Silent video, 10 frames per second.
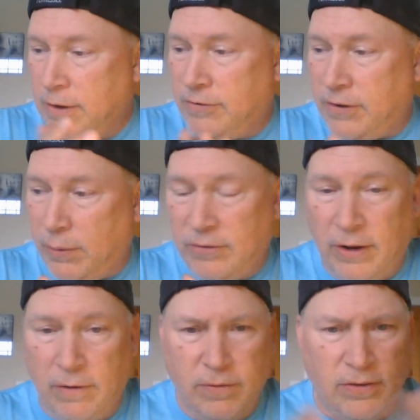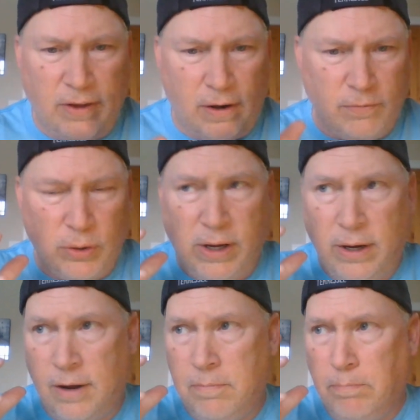So instead of
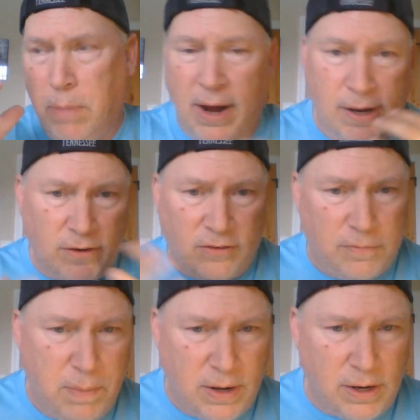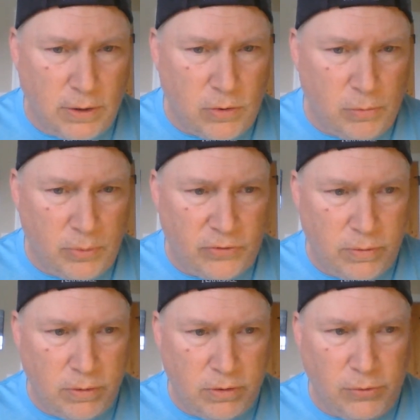looking at buying and spending, you can
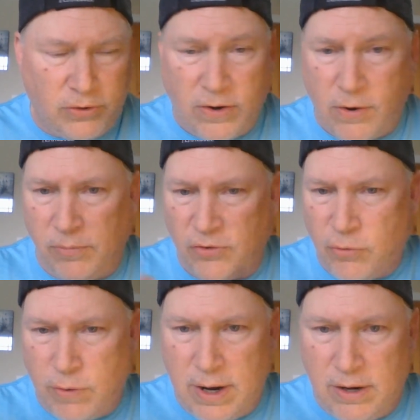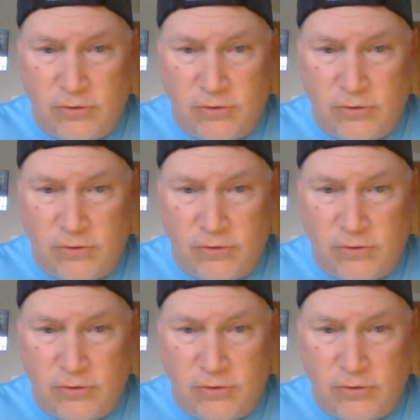almost use the term trade.